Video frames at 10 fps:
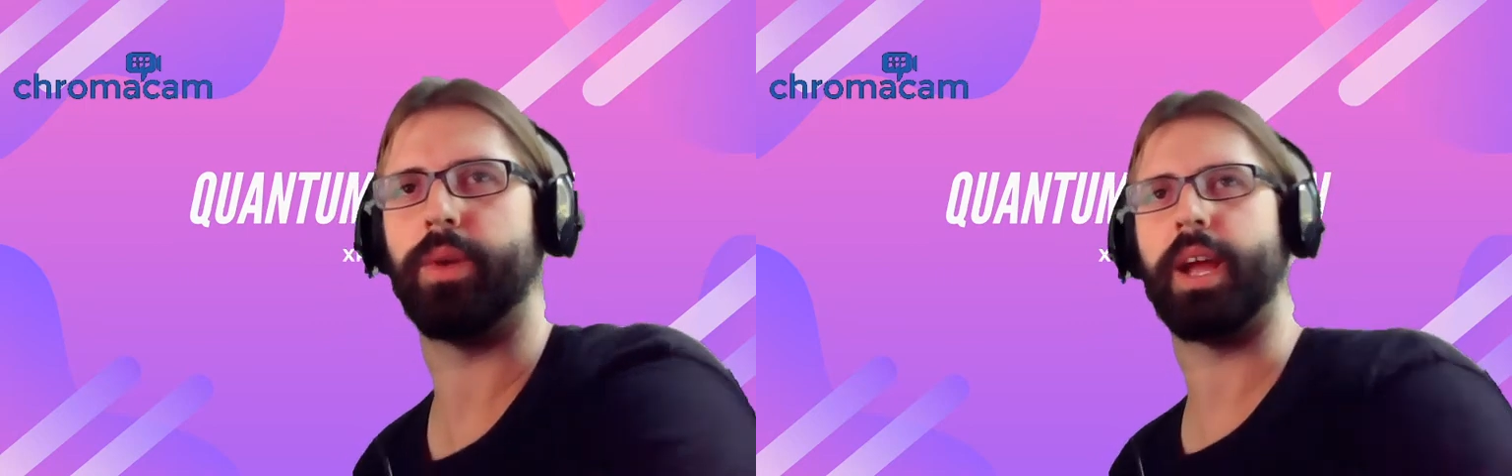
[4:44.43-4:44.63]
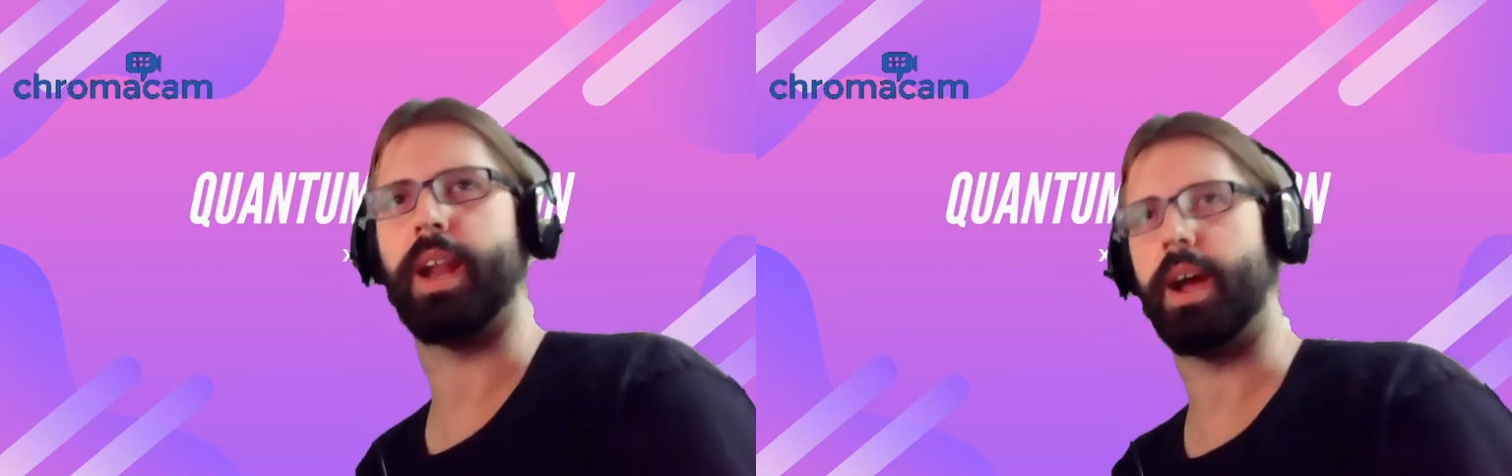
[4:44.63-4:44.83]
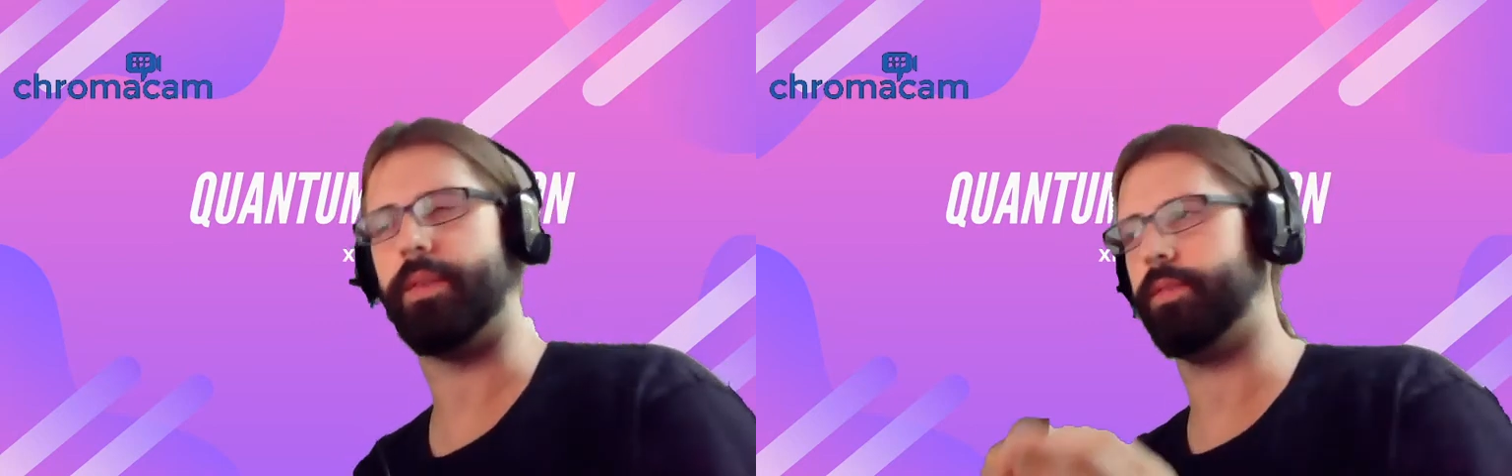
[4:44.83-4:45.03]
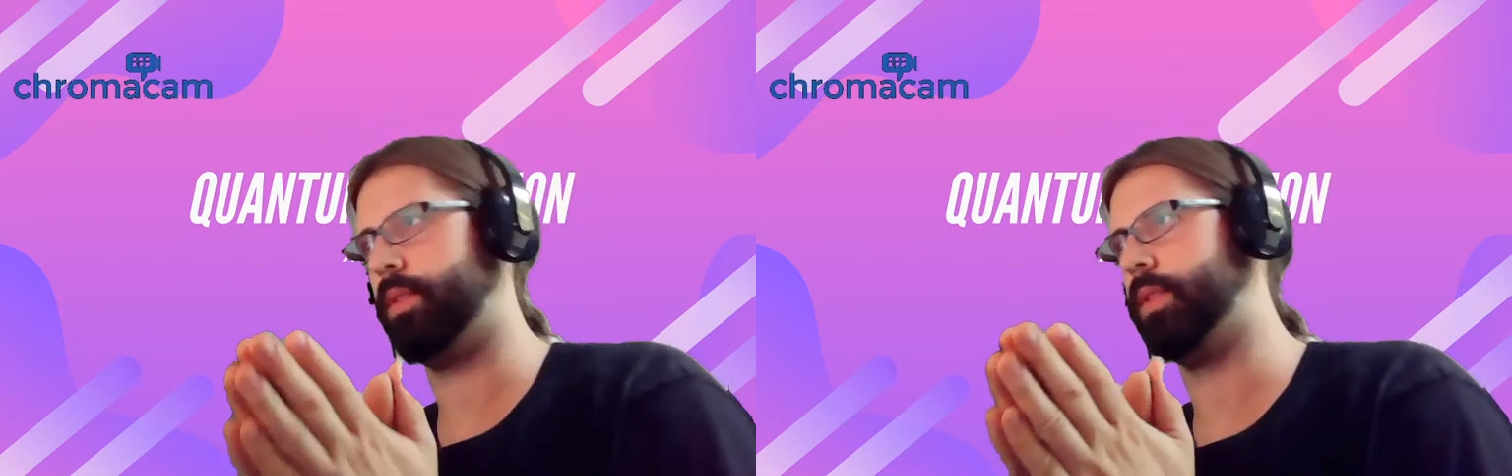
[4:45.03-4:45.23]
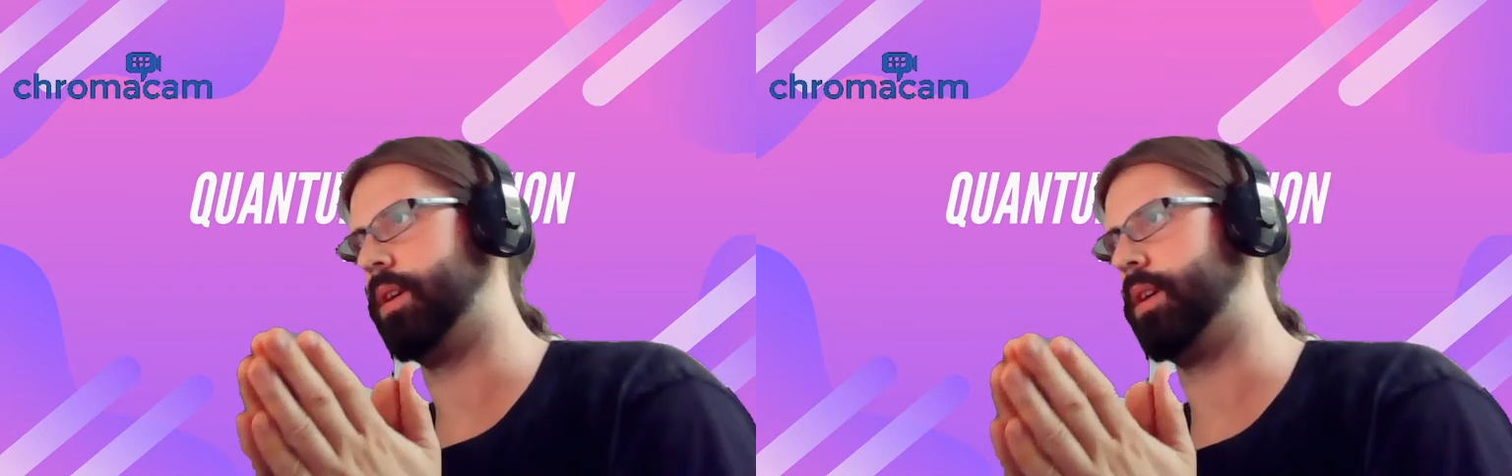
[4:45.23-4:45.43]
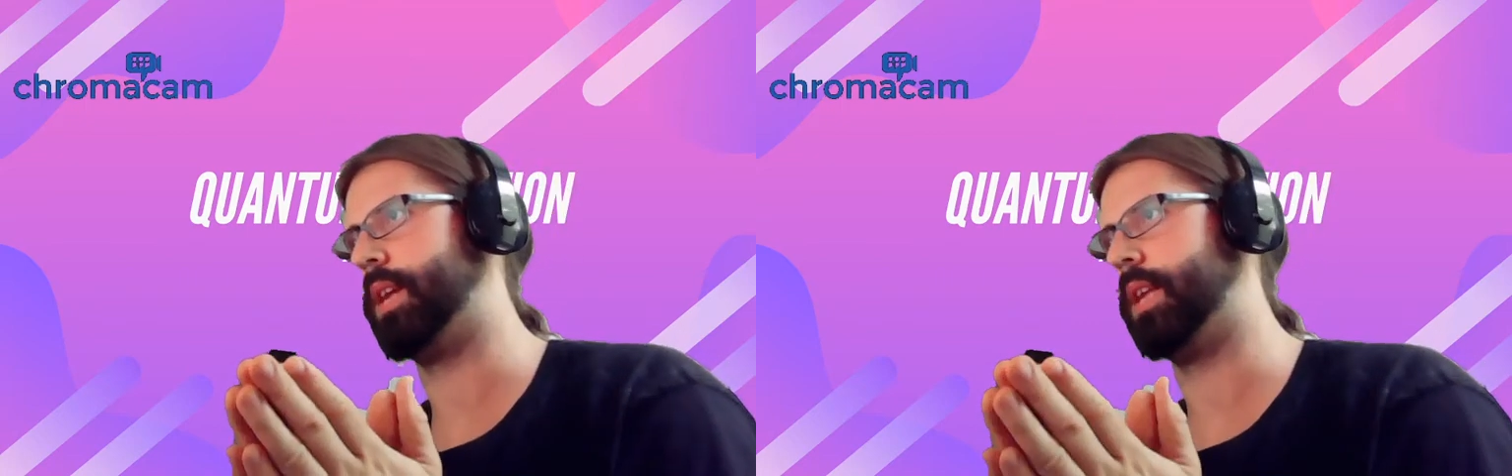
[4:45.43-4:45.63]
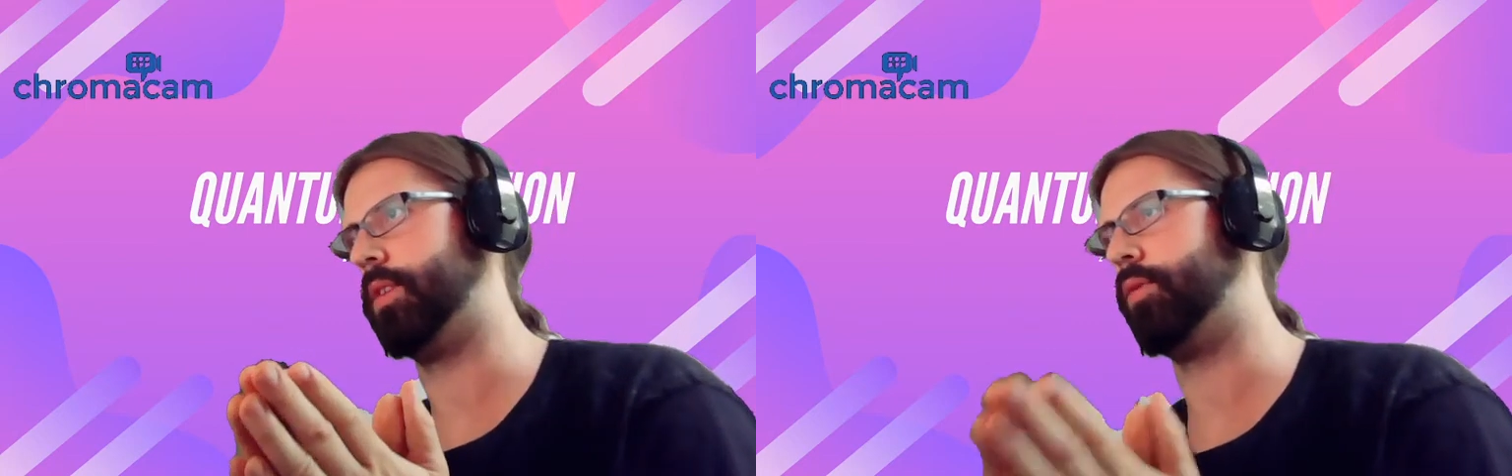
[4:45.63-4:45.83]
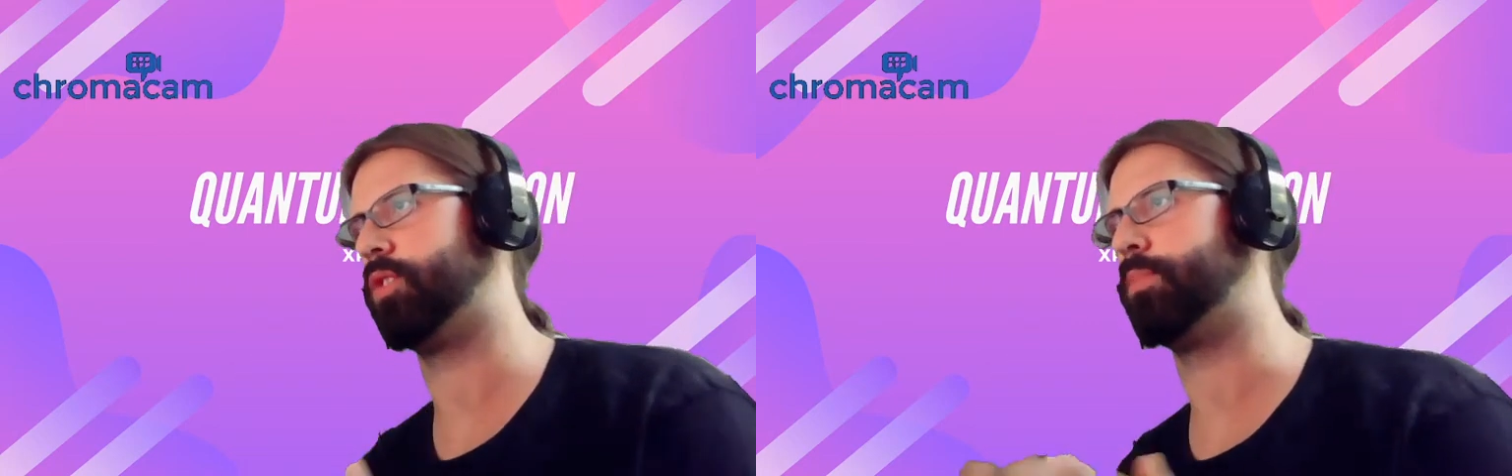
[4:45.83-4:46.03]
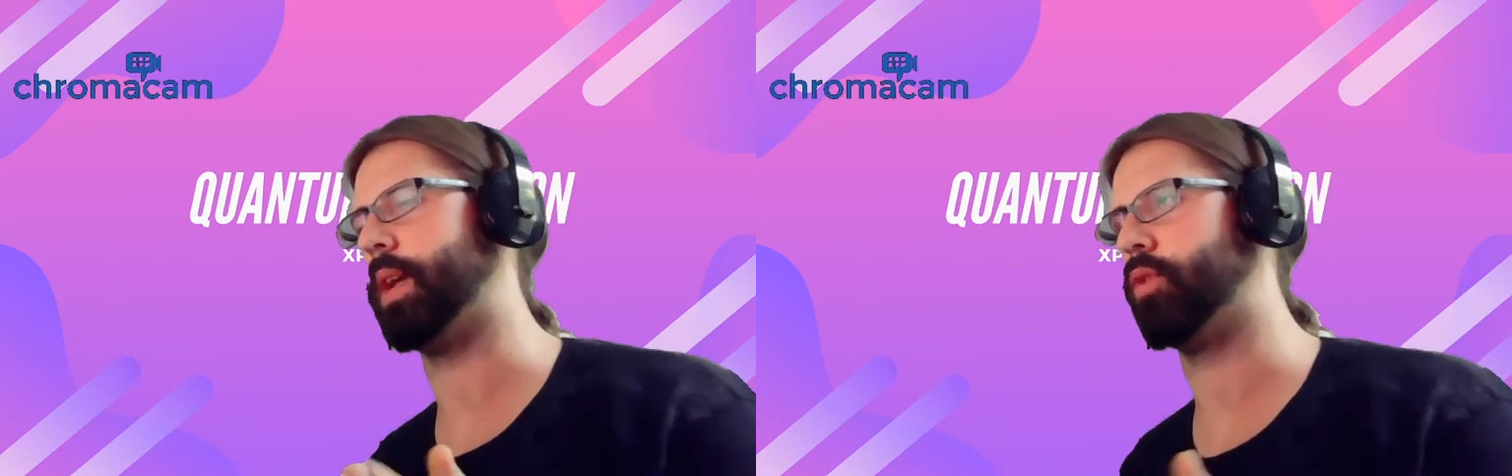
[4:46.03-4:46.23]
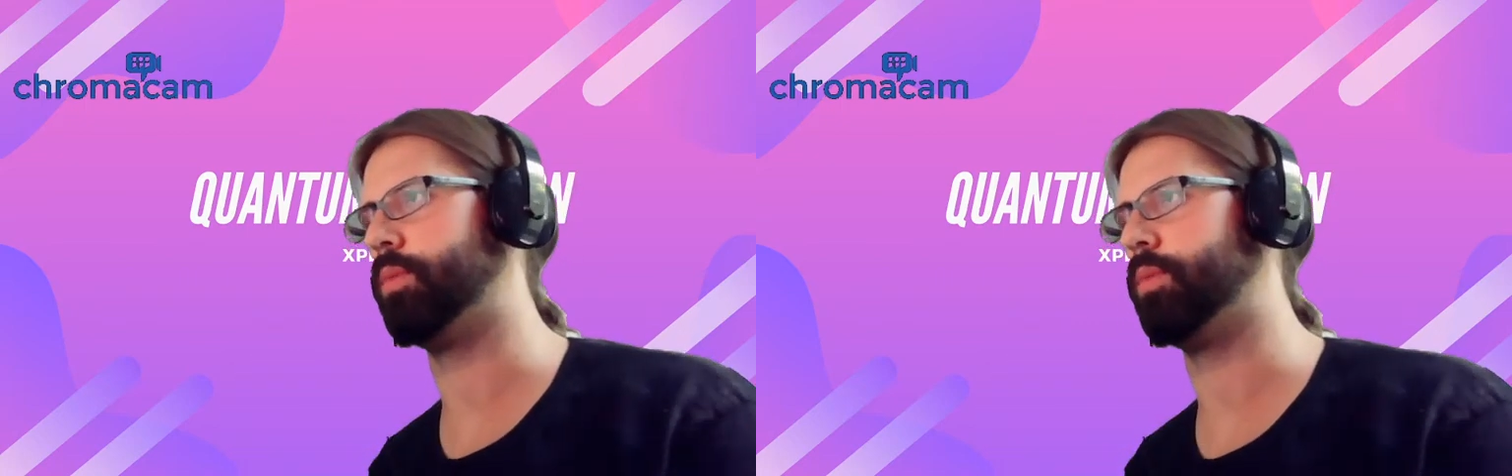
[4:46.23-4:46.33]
to kind of have done the full spectrum.